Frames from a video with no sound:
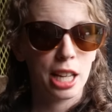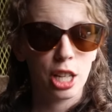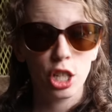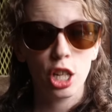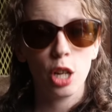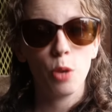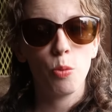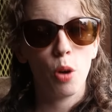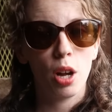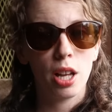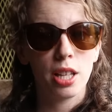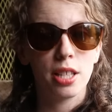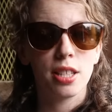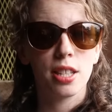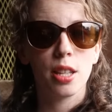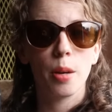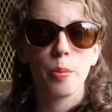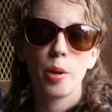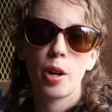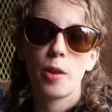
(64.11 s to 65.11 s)
like she was
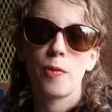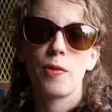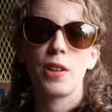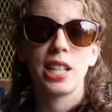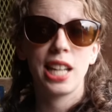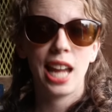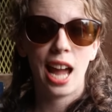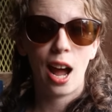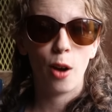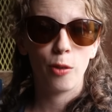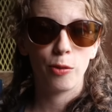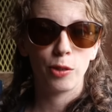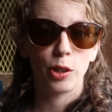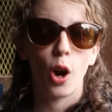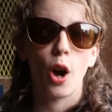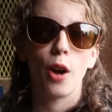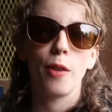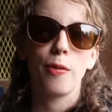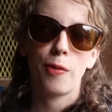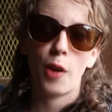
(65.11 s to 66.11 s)
the perfect cow for
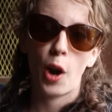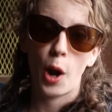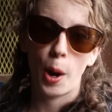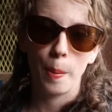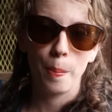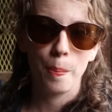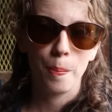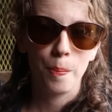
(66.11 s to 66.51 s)
our farm.